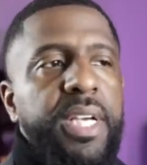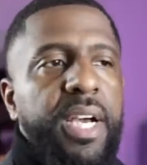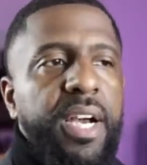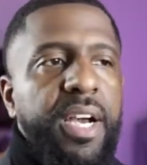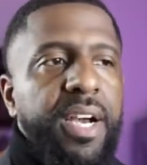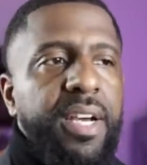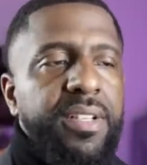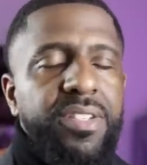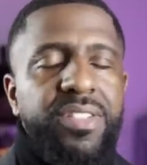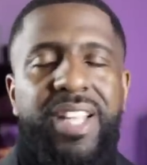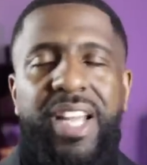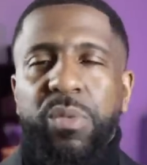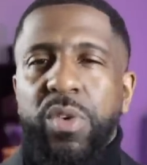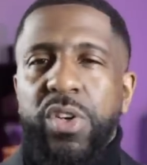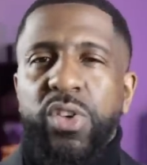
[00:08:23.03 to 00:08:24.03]
Uh, it's
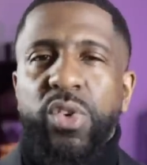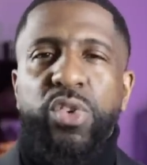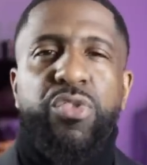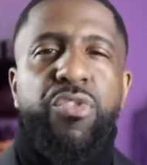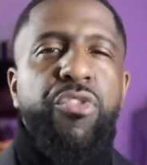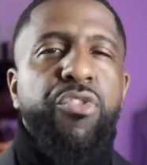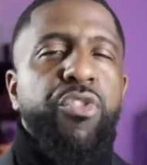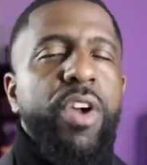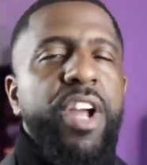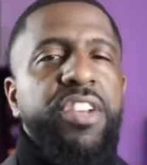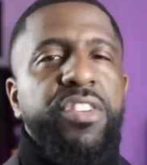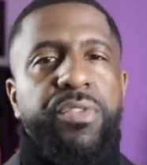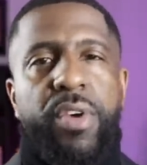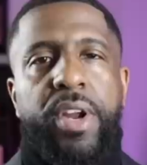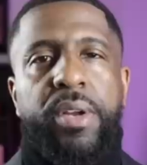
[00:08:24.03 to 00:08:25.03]
like one of those
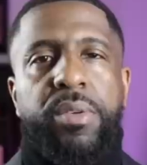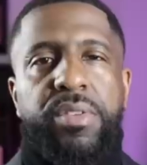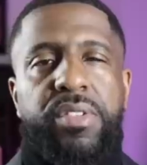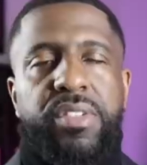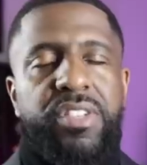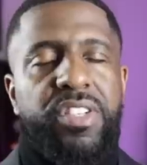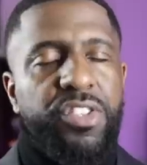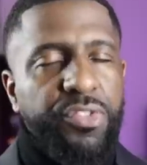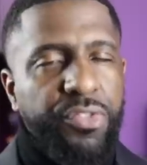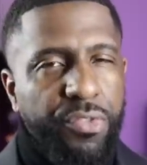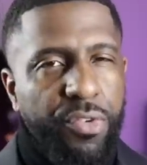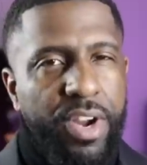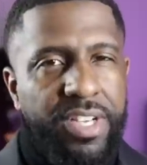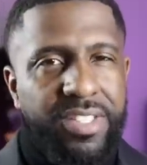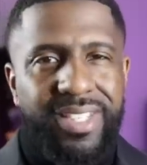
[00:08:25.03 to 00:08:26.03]
fresh fragrances, just
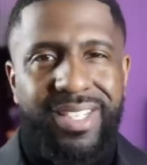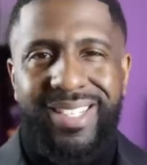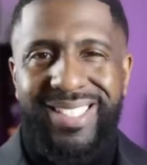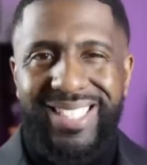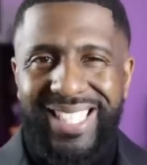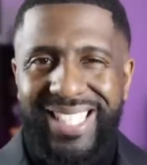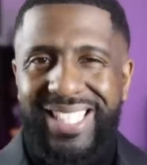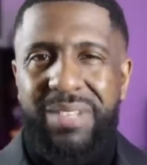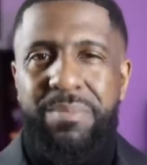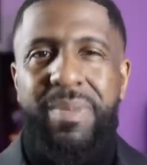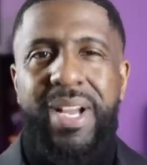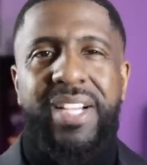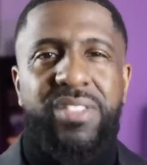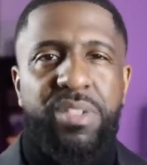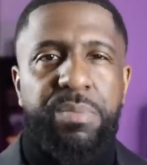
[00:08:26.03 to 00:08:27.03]
fresh, clean, and
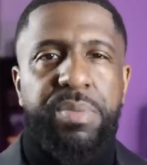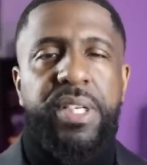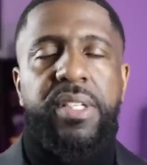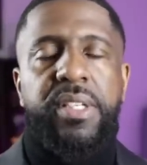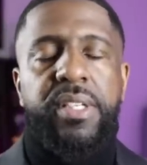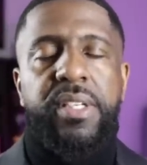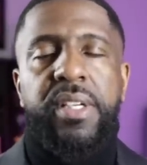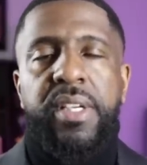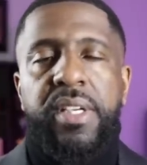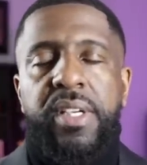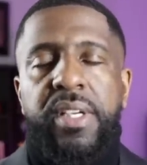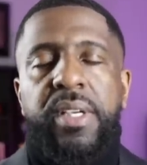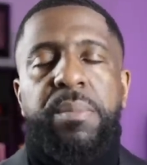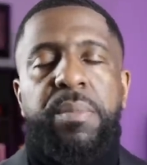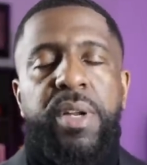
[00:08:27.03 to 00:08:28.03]
mass appealing.
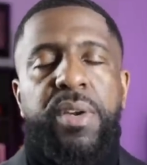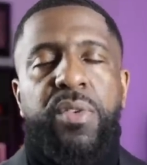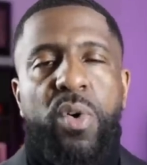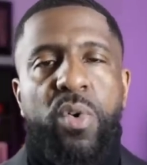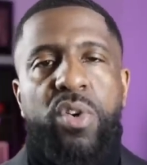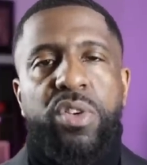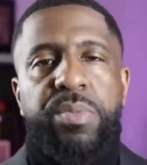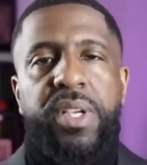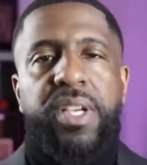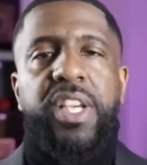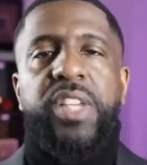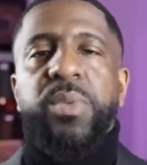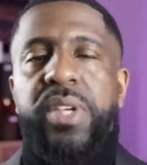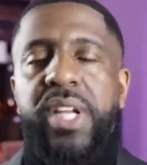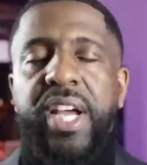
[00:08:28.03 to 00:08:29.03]
But of course,
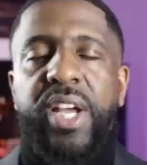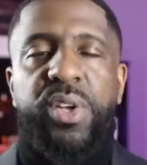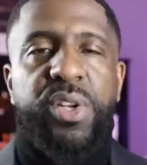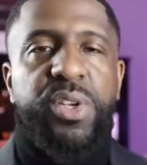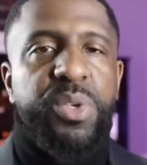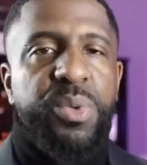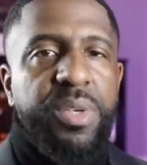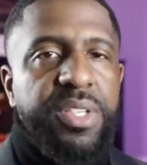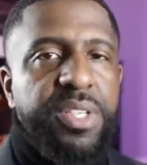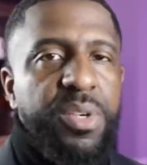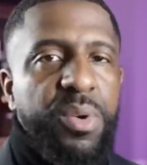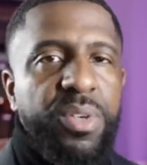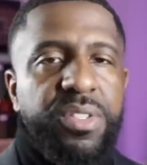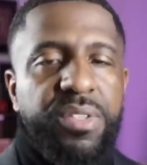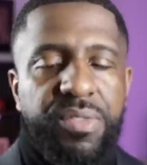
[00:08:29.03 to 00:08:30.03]
because we're not going to do a
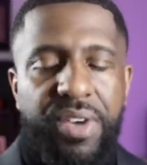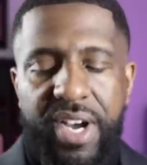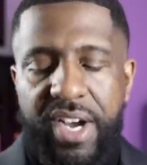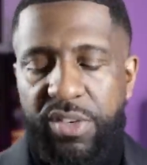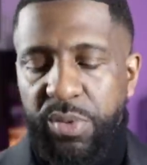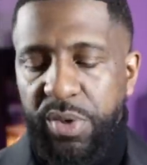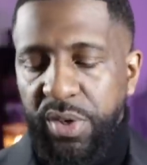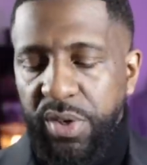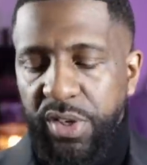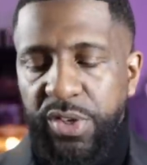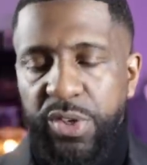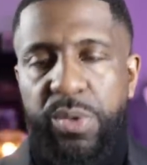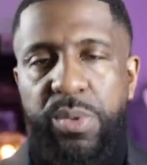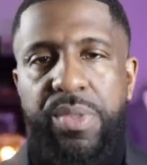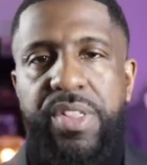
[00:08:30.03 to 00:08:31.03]
Dior Sauvage, we're going
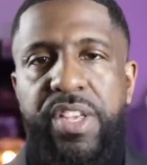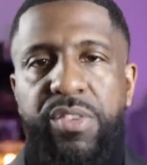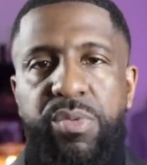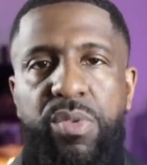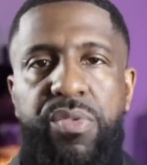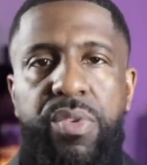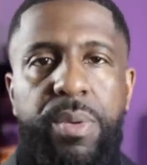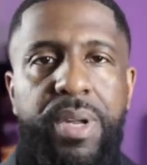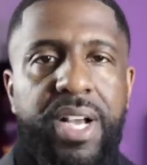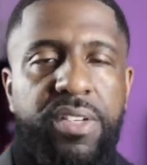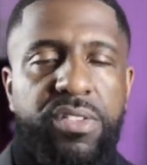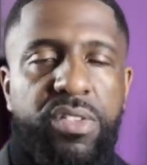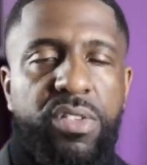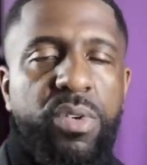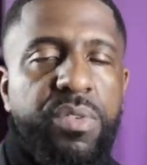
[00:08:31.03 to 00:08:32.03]
to do this one from the
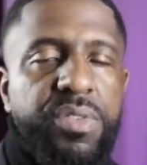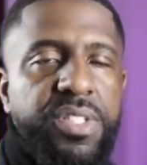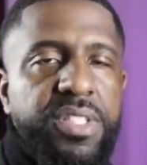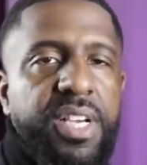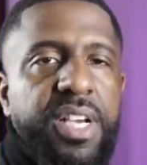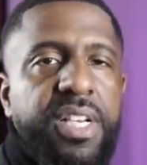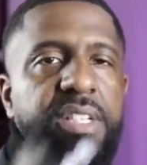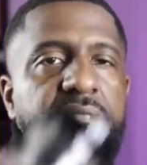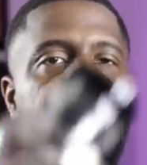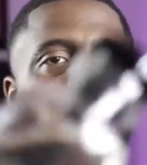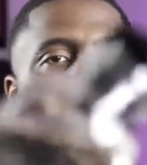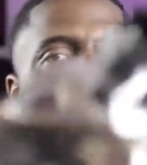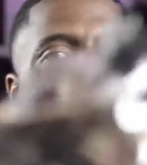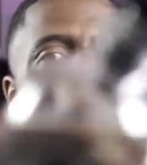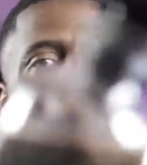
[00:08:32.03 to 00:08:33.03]
house of Louis Vuitton. This
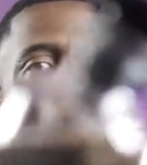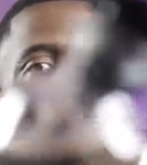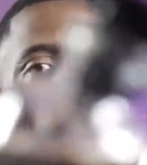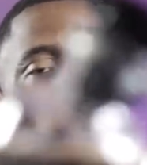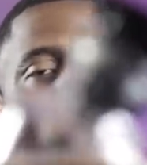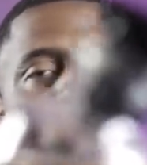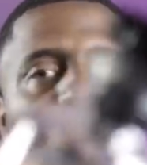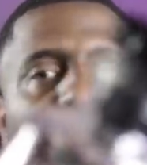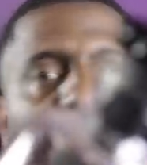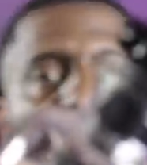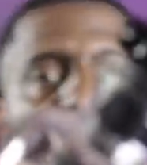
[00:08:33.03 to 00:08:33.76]
is called L'Immensité.